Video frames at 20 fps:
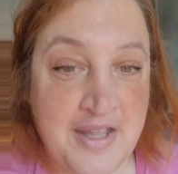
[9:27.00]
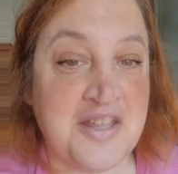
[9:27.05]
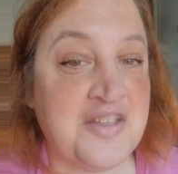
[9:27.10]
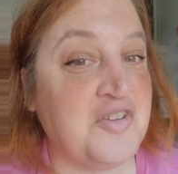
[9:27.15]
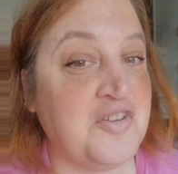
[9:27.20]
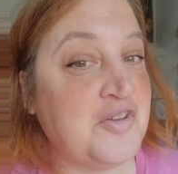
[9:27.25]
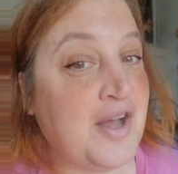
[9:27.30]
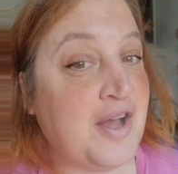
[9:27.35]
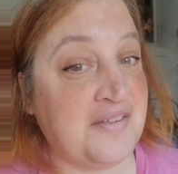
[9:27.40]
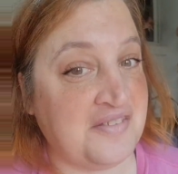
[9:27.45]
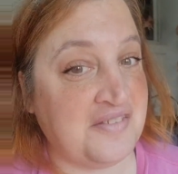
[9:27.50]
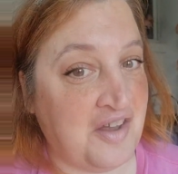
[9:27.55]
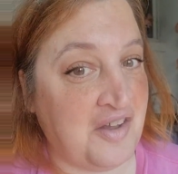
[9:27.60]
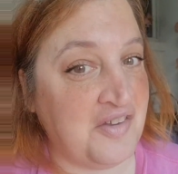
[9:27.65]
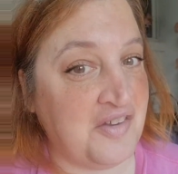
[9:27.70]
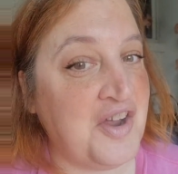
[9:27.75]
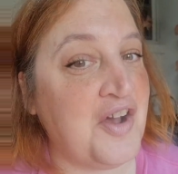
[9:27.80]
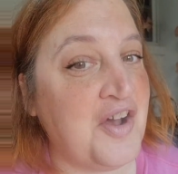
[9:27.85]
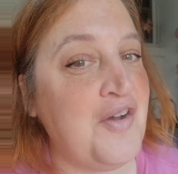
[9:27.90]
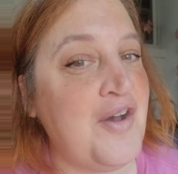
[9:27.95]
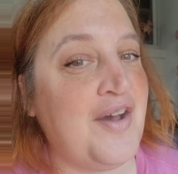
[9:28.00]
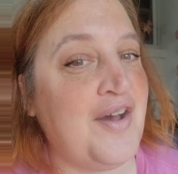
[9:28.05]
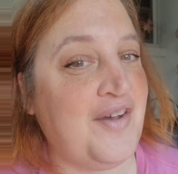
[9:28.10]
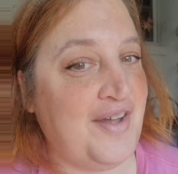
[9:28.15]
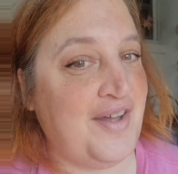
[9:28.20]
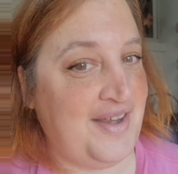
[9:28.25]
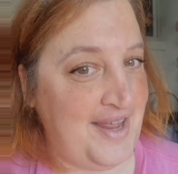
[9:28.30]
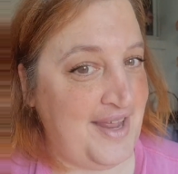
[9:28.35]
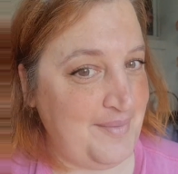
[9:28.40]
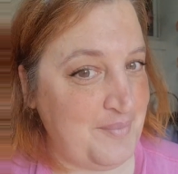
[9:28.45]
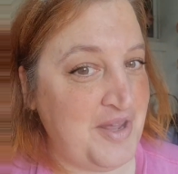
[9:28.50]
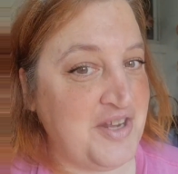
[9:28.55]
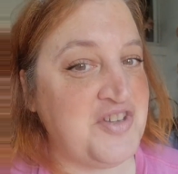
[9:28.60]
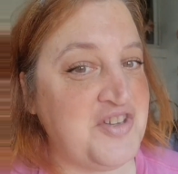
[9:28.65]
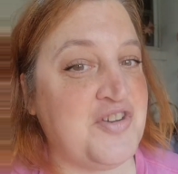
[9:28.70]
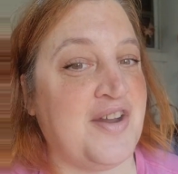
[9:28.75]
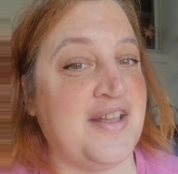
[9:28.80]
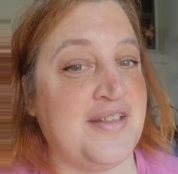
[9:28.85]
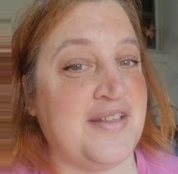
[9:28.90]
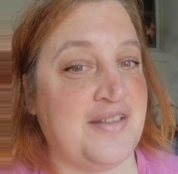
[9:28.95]
You guys all know how I like my
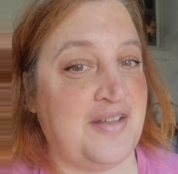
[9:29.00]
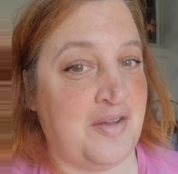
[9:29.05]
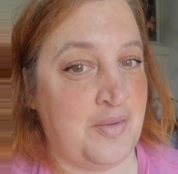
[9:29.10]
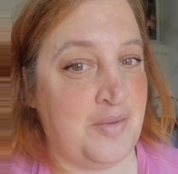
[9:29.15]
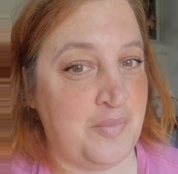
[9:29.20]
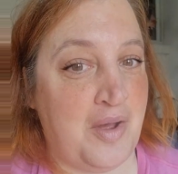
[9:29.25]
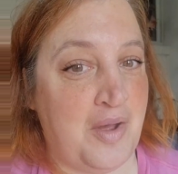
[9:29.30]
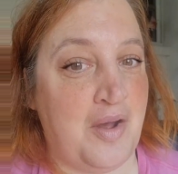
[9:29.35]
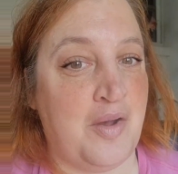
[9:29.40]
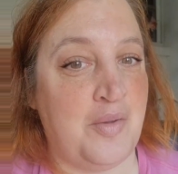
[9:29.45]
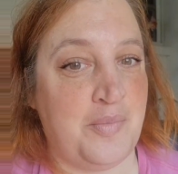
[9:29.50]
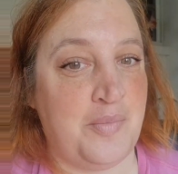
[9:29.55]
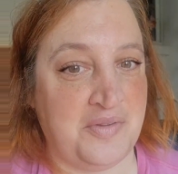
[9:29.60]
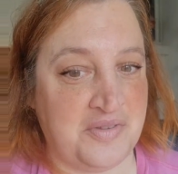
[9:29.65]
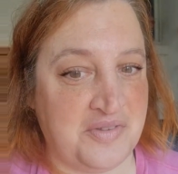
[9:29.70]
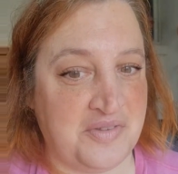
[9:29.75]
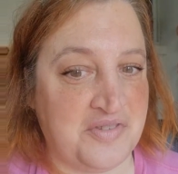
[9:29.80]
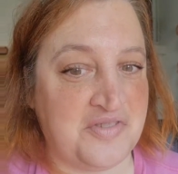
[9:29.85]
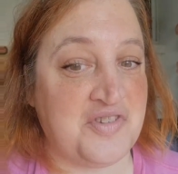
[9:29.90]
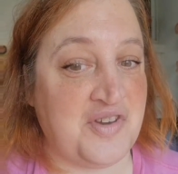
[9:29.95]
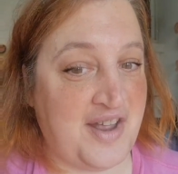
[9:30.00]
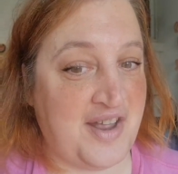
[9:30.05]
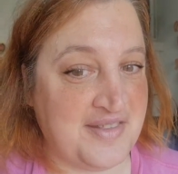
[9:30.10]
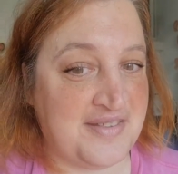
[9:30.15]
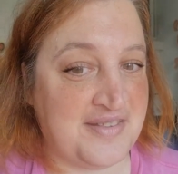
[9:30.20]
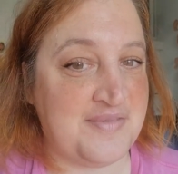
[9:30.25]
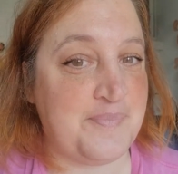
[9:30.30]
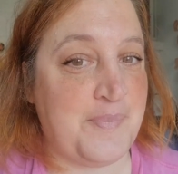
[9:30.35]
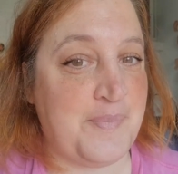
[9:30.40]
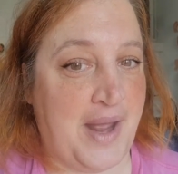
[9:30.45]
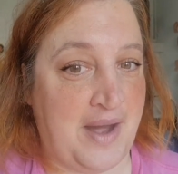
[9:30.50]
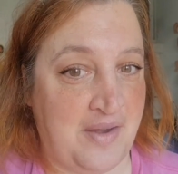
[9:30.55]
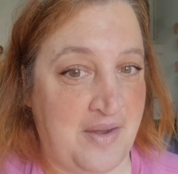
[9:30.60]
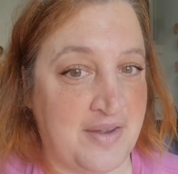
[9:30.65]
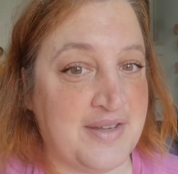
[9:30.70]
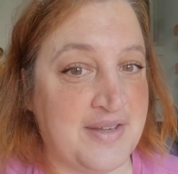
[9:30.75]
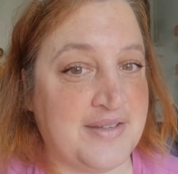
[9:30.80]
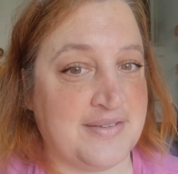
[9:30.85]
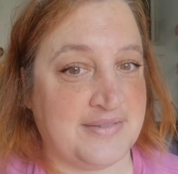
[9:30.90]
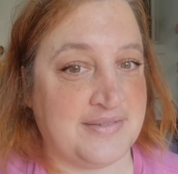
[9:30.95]
almost
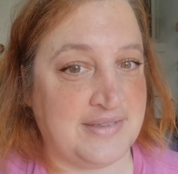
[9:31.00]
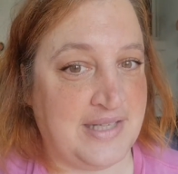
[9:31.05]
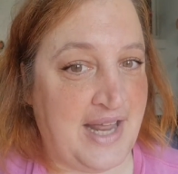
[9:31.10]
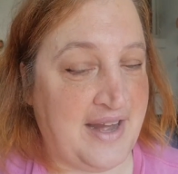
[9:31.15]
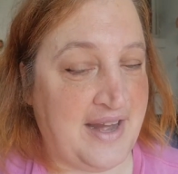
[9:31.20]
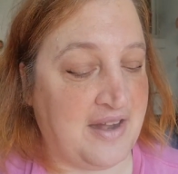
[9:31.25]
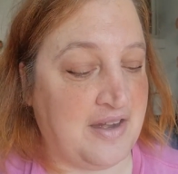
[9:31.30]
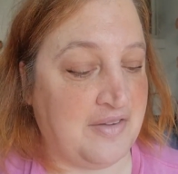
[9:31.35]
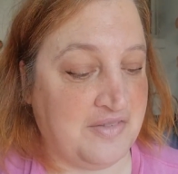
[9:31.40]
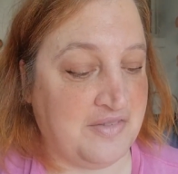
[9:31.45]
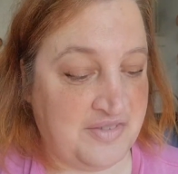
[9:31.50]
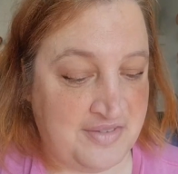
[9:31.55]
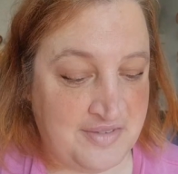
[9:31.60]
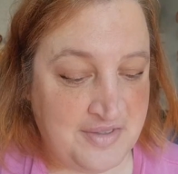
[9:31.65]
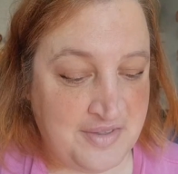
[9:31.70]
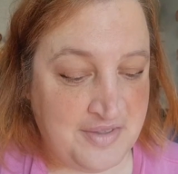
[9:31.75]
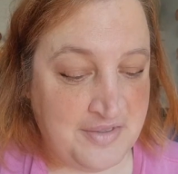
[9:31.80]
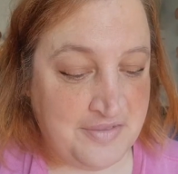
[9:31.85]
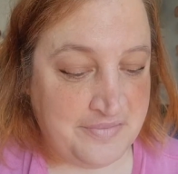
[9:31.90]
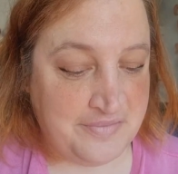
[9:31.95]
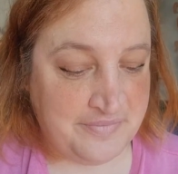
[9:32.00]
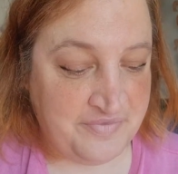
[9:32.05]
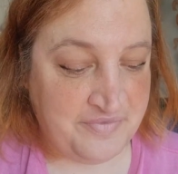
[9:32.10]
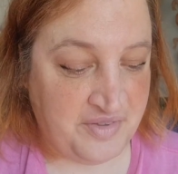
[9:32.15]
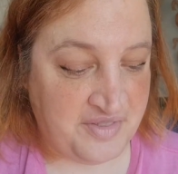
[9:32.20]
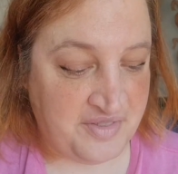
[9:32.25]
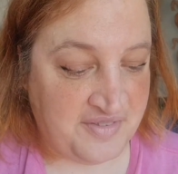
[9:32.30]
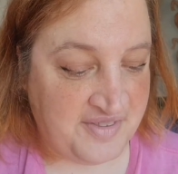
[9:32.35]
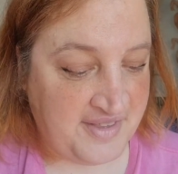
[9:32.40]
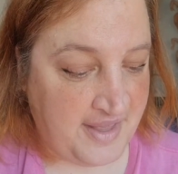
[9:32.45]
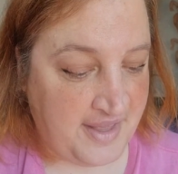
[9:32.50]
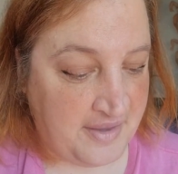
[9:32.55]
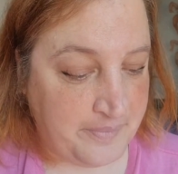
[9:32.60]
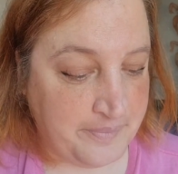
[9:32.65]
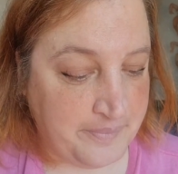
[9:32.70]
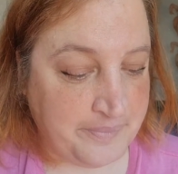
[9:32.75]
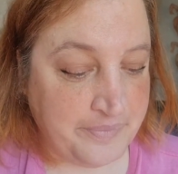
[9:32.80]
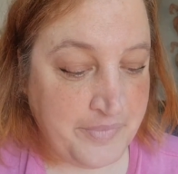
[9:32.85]
transparent layers for the skin.